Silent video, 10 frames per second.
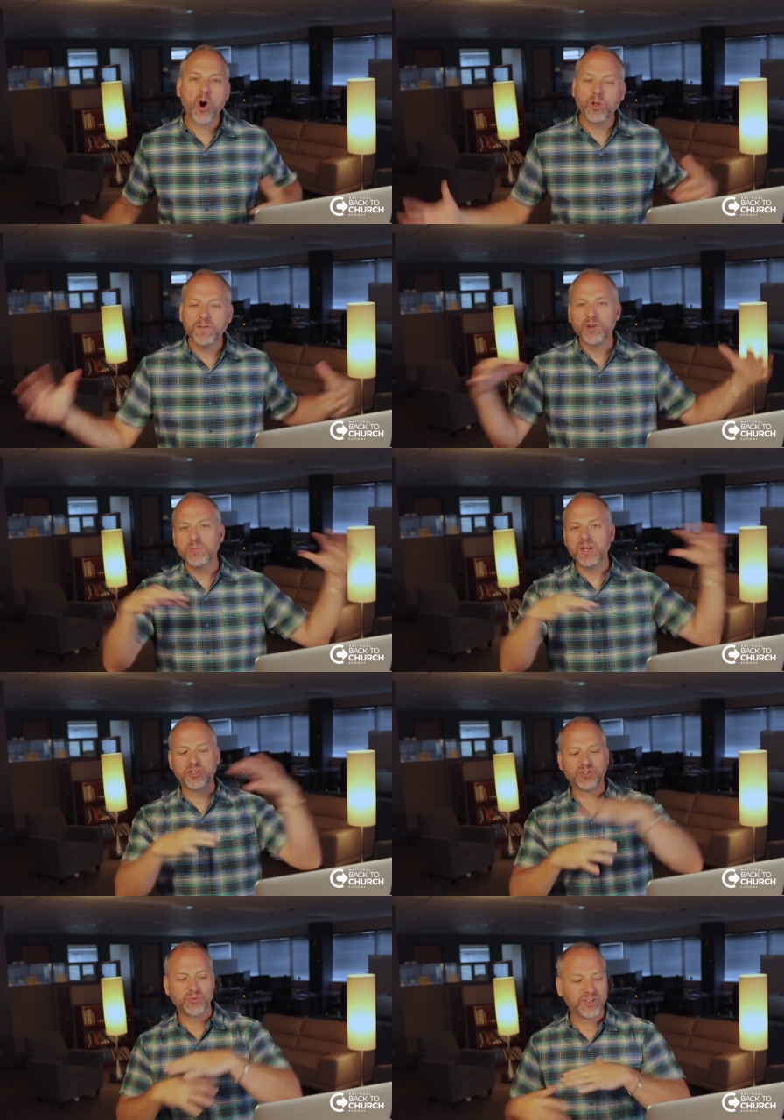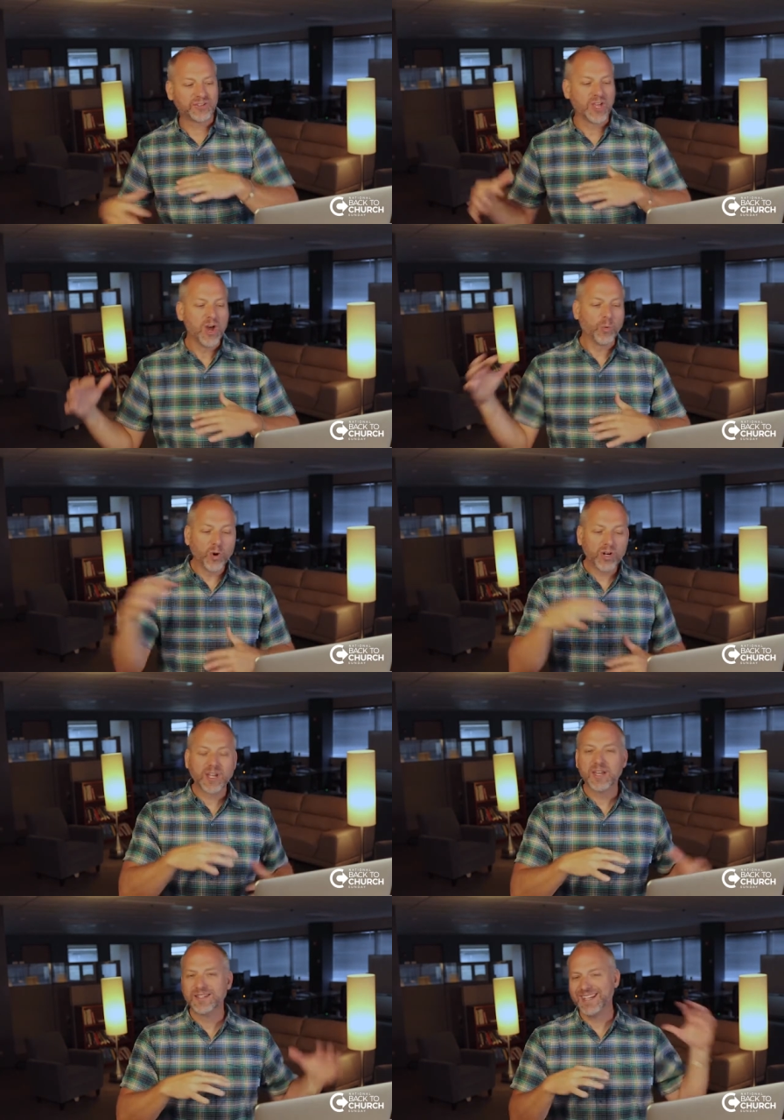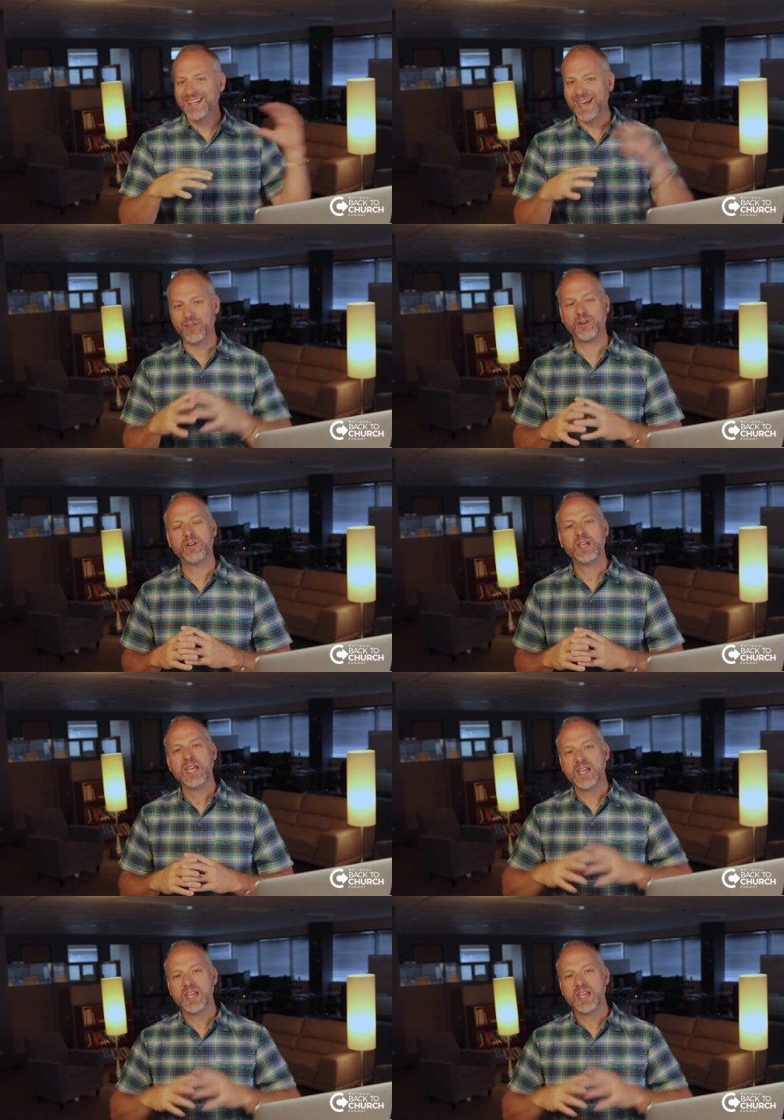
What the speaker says: all of your ministries work together